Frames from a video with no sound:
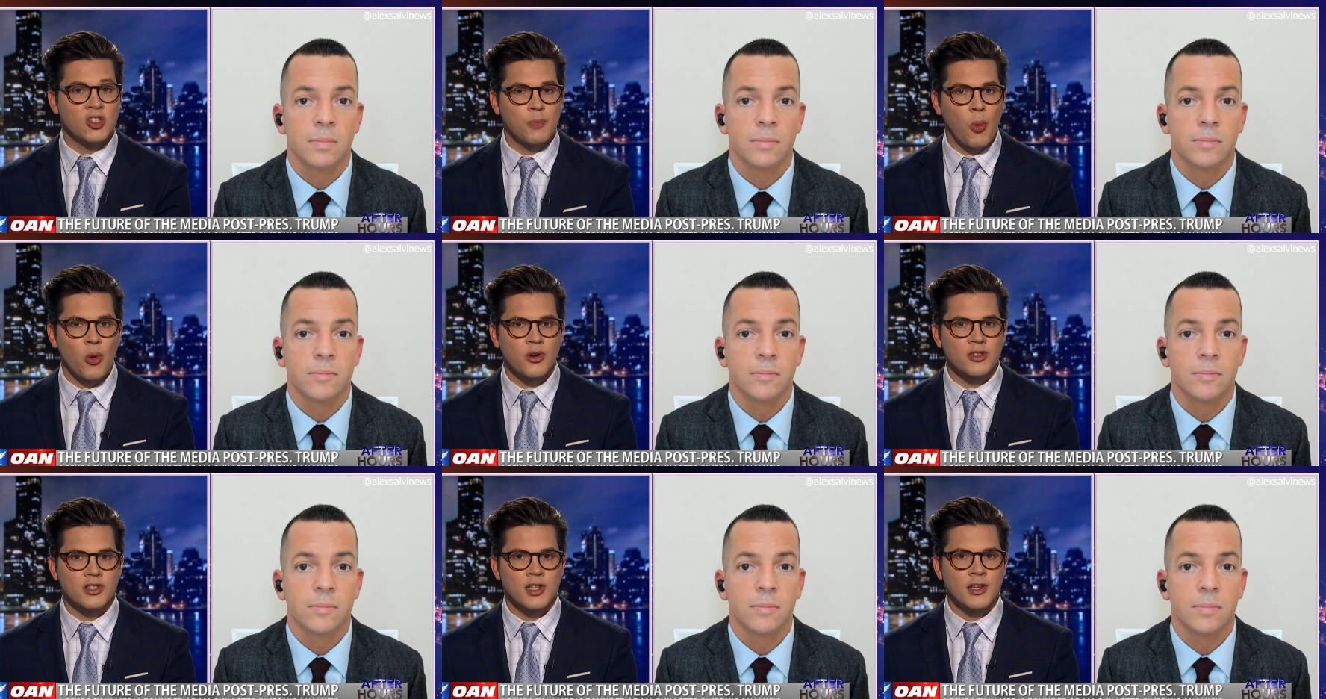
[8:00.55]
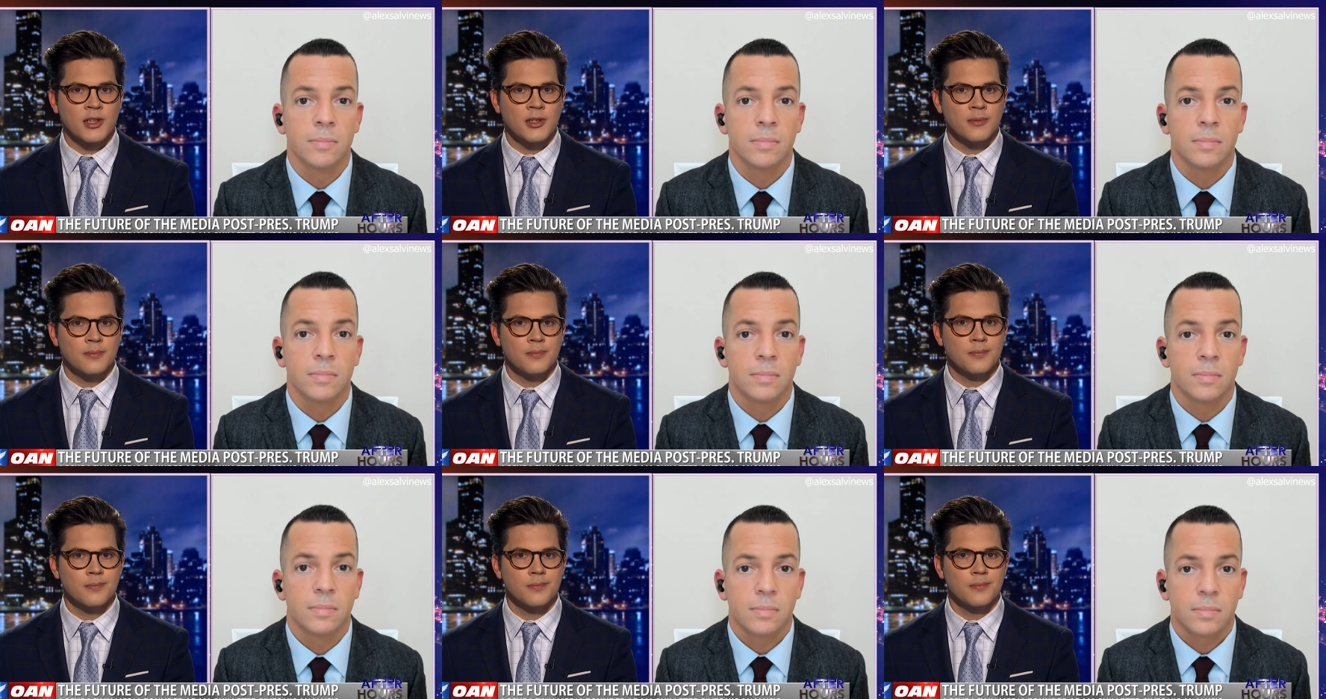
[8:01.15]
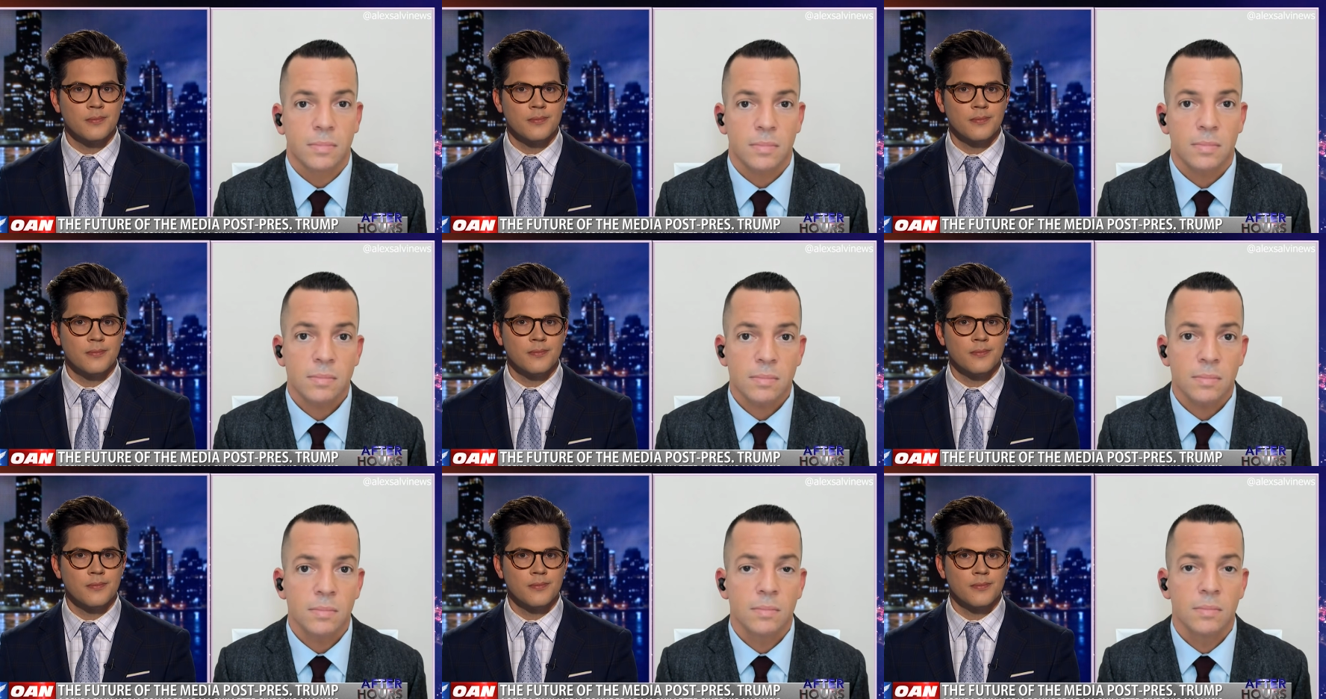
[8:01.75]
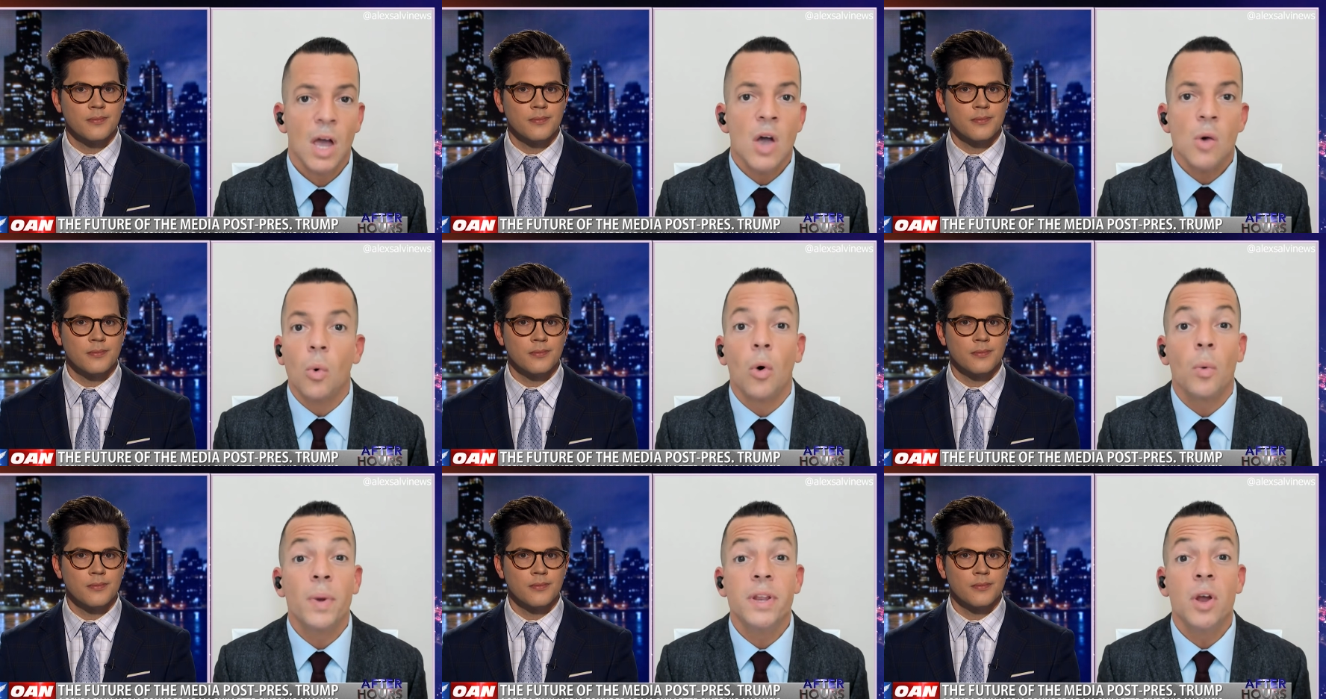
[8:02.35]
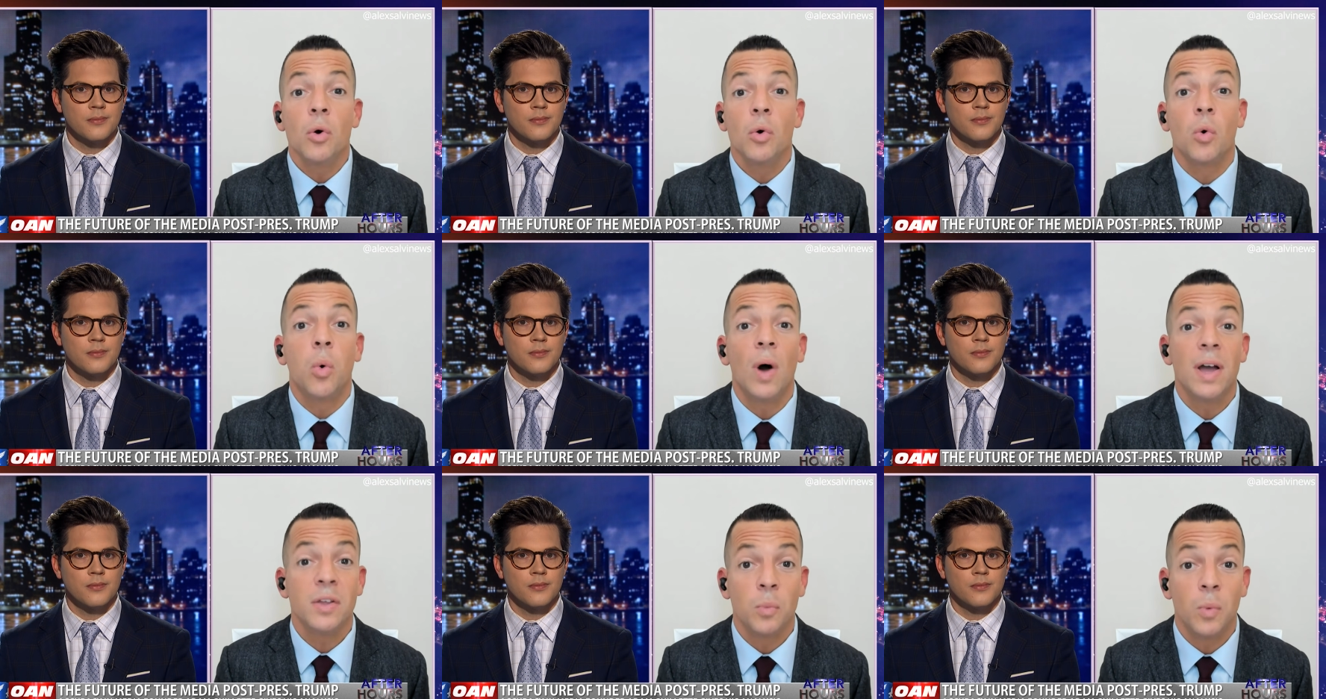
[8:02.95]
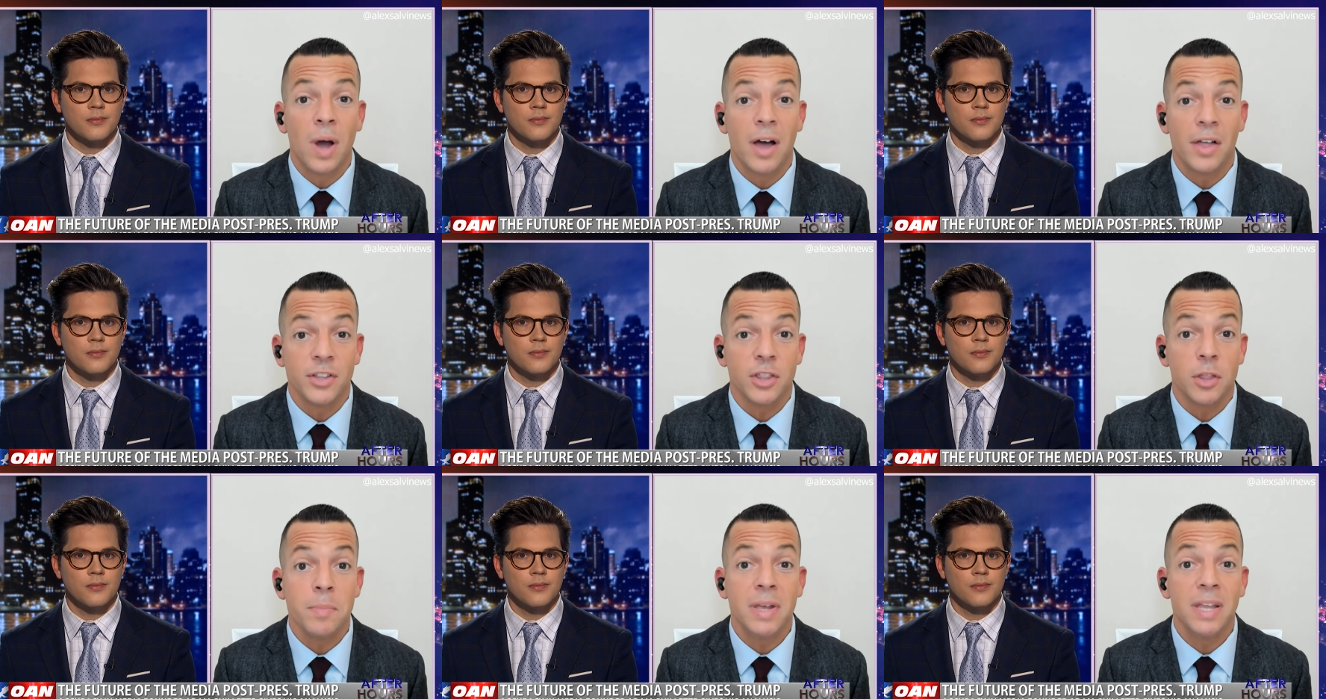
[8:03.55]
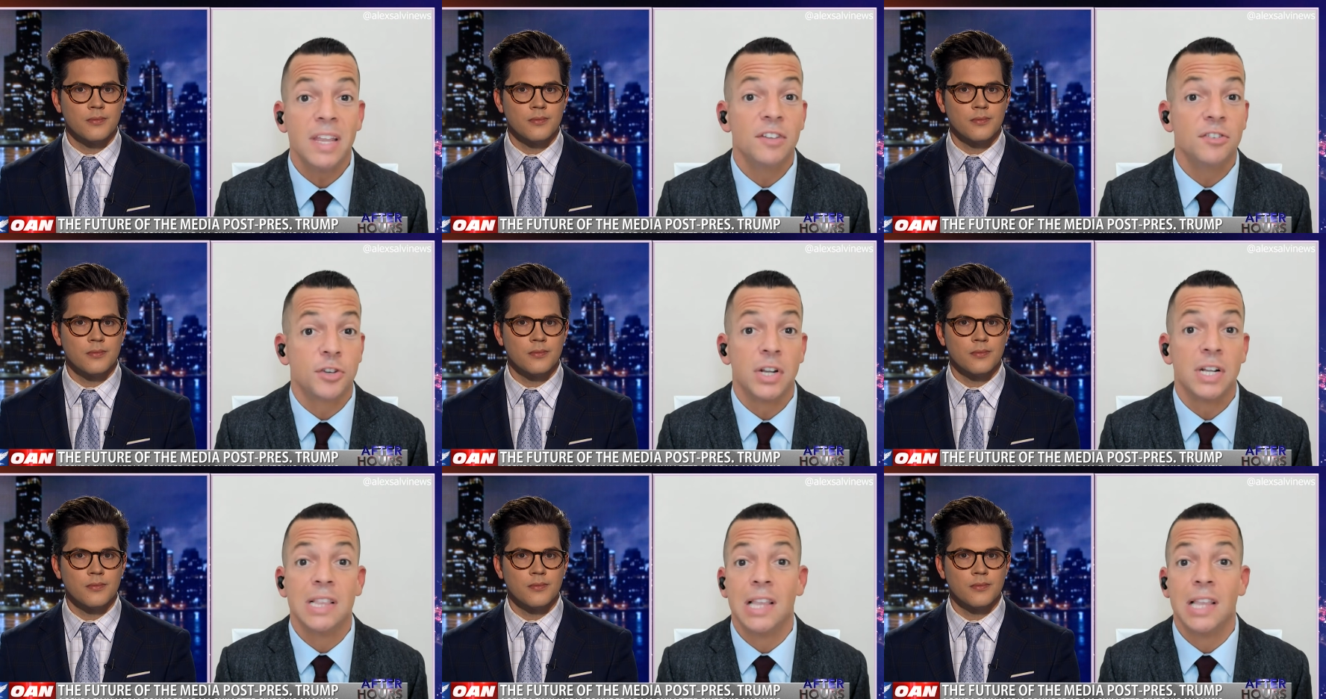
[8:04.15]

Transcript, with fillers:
Speaker 1: supporters think?
Speaker 2: Well, we know quite well that the media is going to